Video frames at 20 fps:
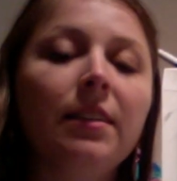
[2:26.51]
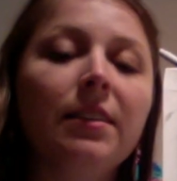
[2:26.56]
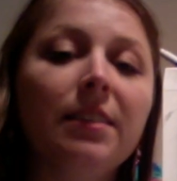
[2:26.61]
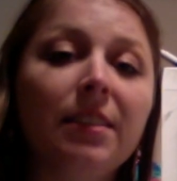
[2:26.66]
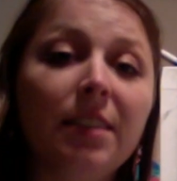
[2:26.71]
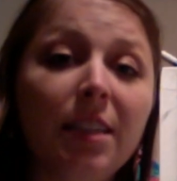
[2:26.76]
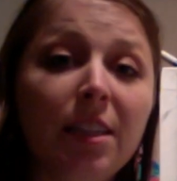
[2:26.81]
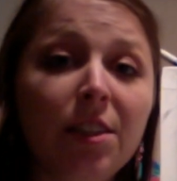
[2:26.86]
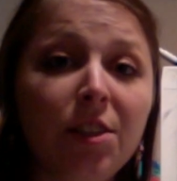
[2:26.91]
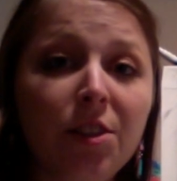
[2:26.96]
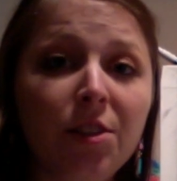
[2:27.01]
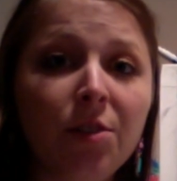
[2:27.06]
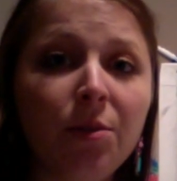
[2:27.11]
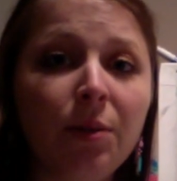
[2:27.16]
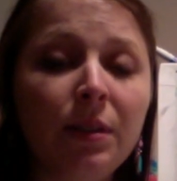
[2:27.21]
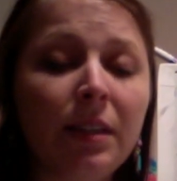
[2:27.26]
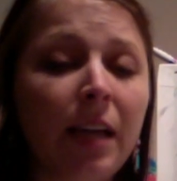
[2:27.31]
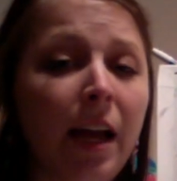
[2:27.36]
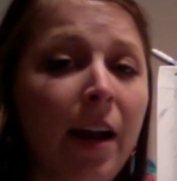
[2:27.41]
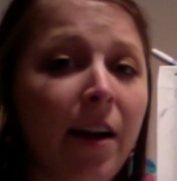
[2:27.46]
D2
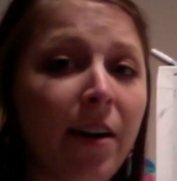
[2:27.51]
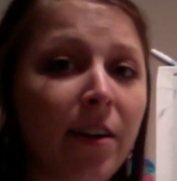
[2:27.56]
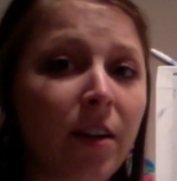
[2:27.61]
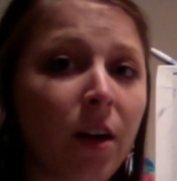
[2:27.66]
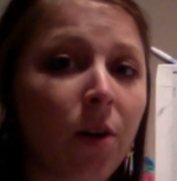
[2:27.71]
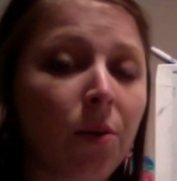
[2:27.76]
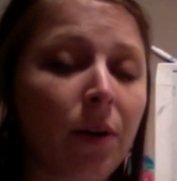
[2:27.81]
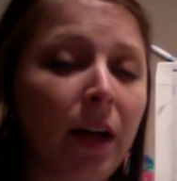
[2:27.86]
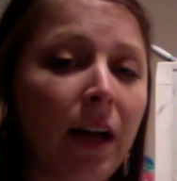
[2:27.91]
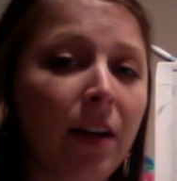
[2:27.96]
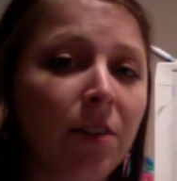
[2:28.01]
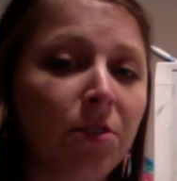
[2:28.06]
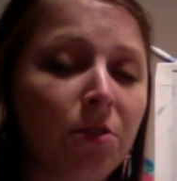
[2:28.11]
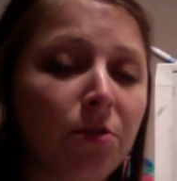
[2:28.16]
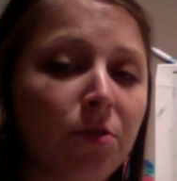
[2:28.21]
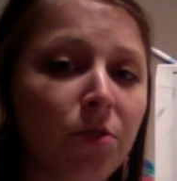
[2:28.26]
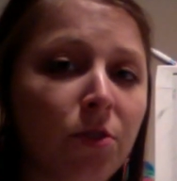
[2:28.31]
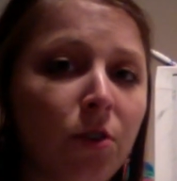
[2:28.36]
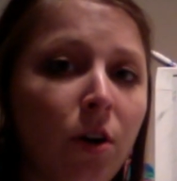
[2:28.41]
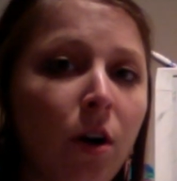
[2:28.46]
is
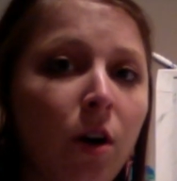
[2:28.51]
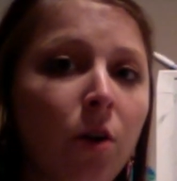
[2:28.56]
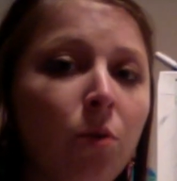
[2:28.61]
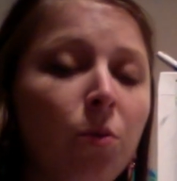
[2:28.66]
ergocalciferol,